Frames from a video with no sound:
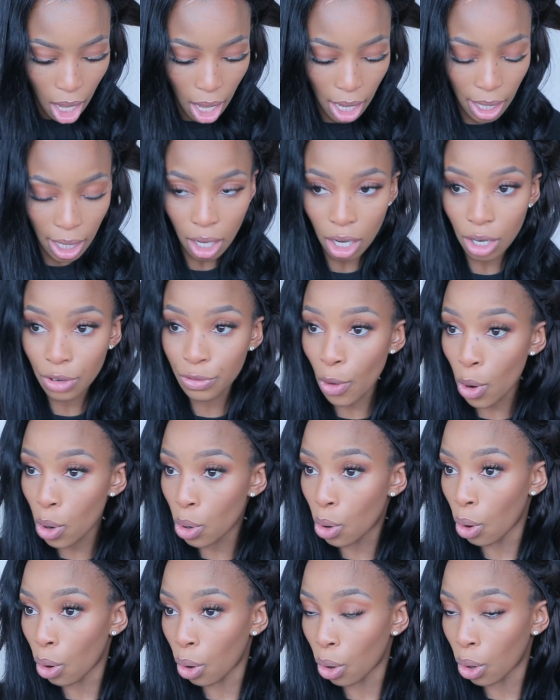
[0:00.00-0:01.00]
And I got a phone
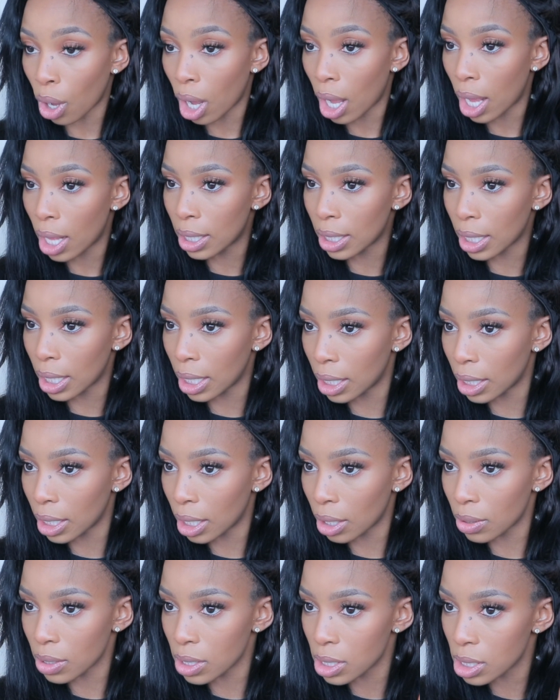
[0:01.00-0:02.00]
call, and then
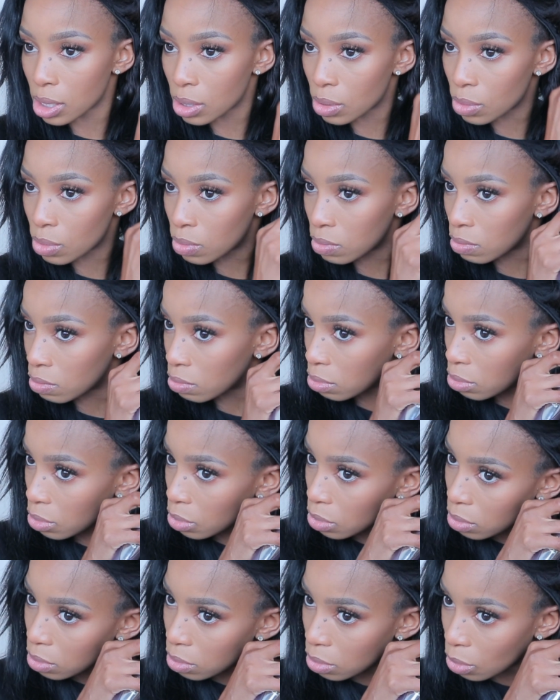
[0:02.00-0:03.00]
it was
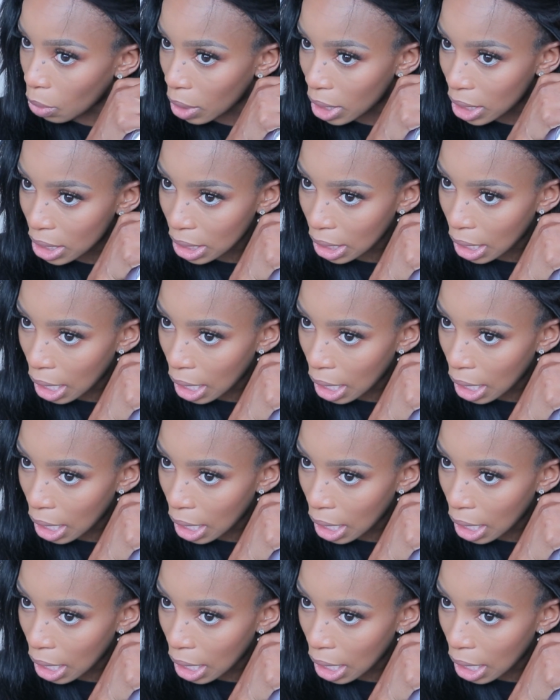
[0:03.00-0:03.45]
one of the